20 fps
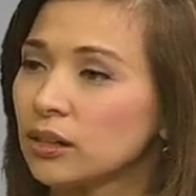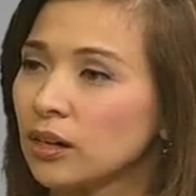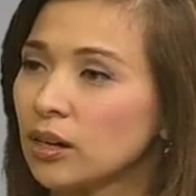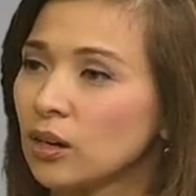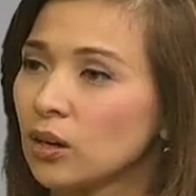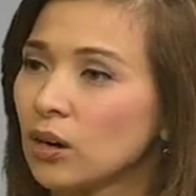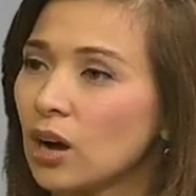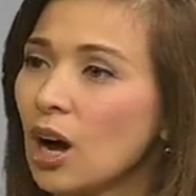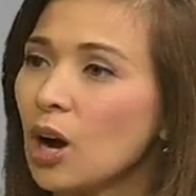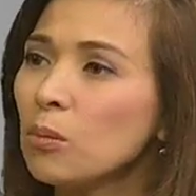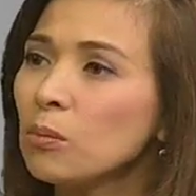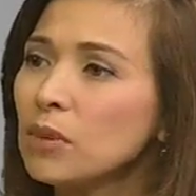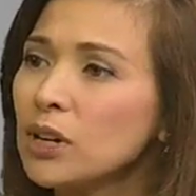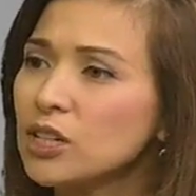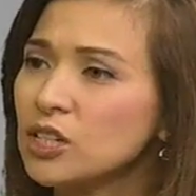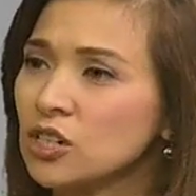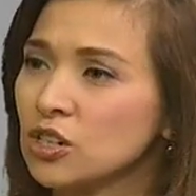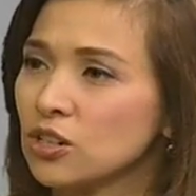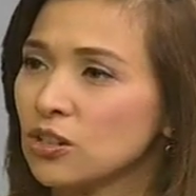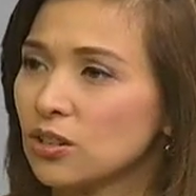How
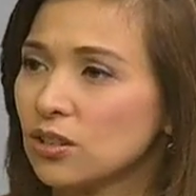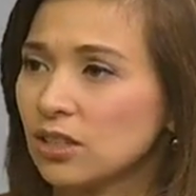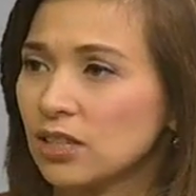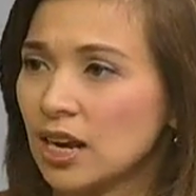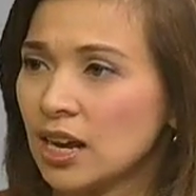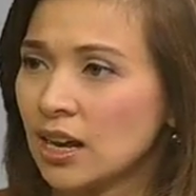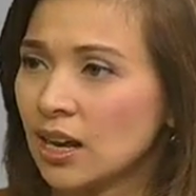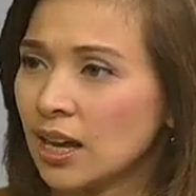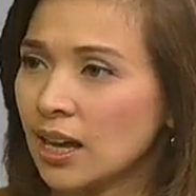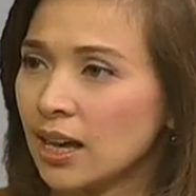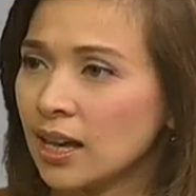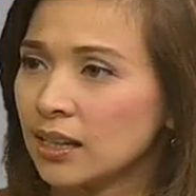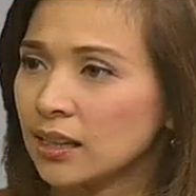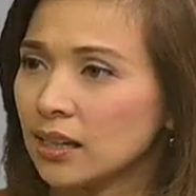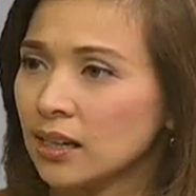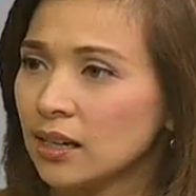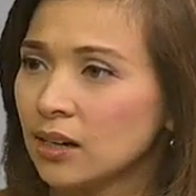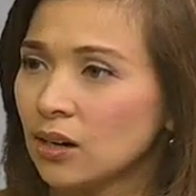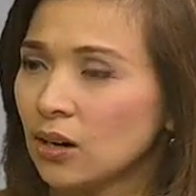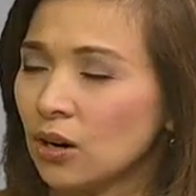much should they get
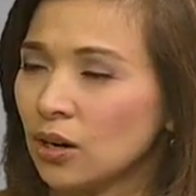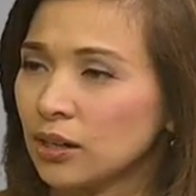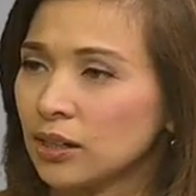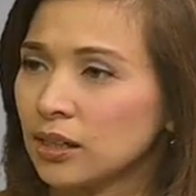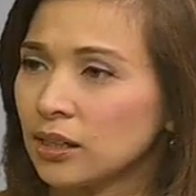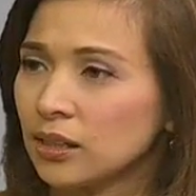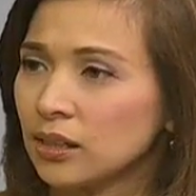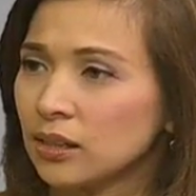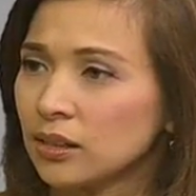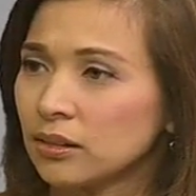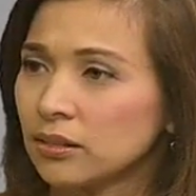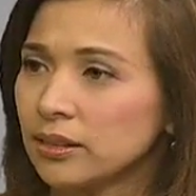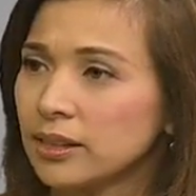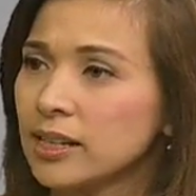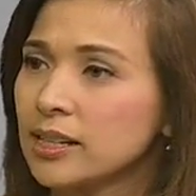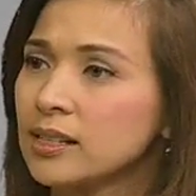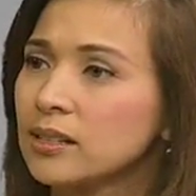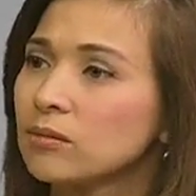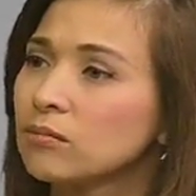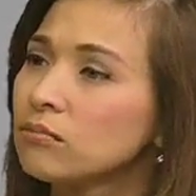on a,
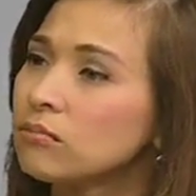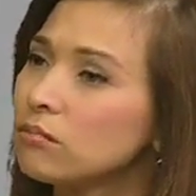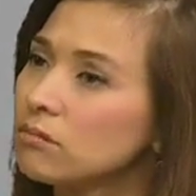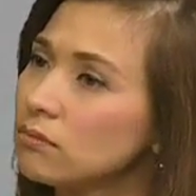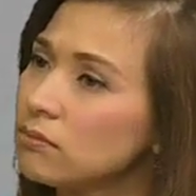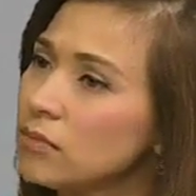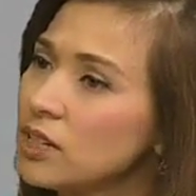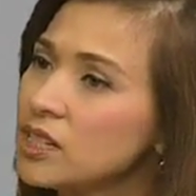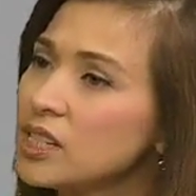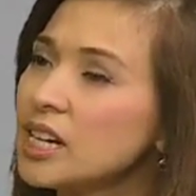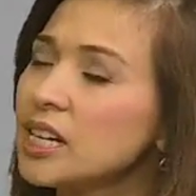let's